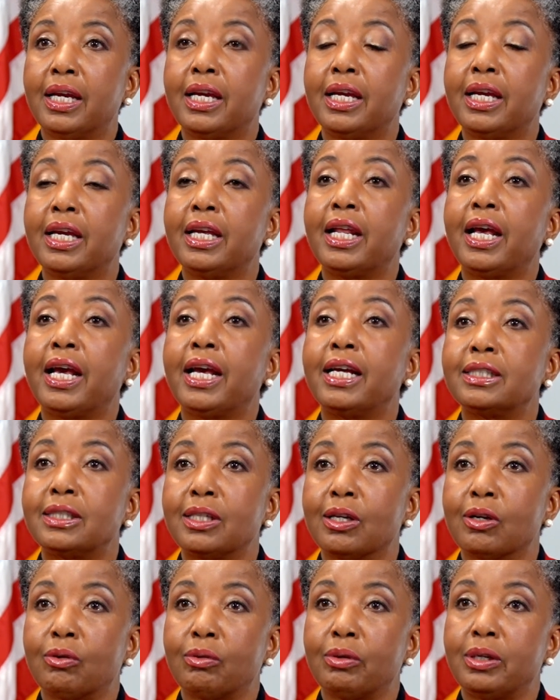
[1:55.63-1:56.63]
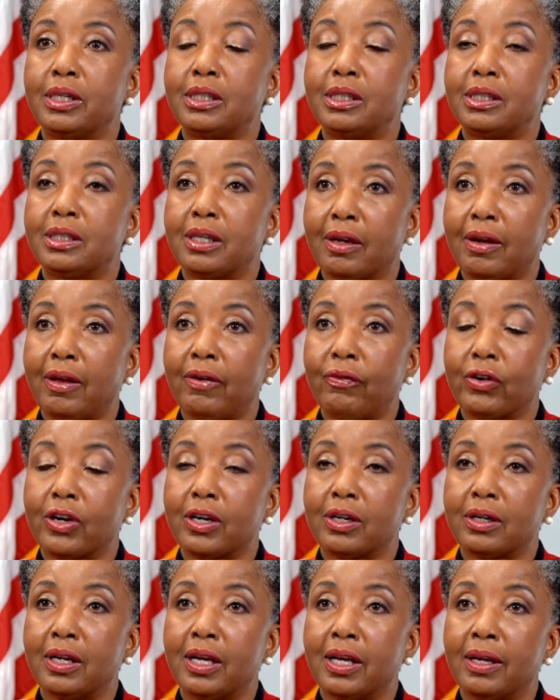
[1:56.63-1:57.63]
it has increased
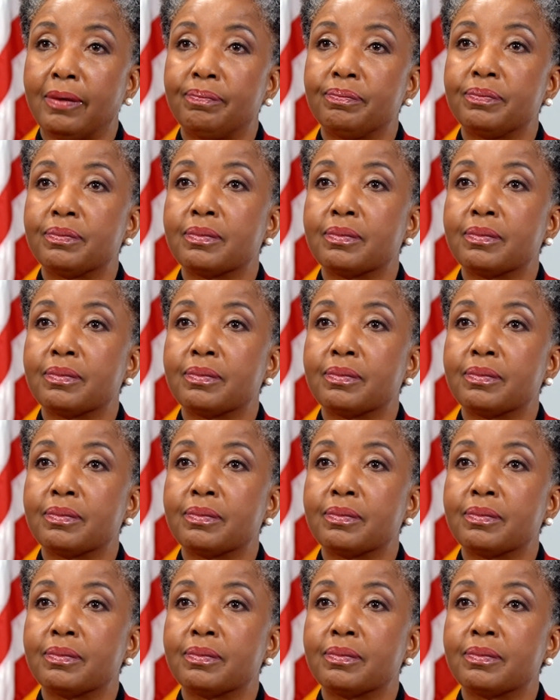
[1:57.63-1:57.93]
significantly.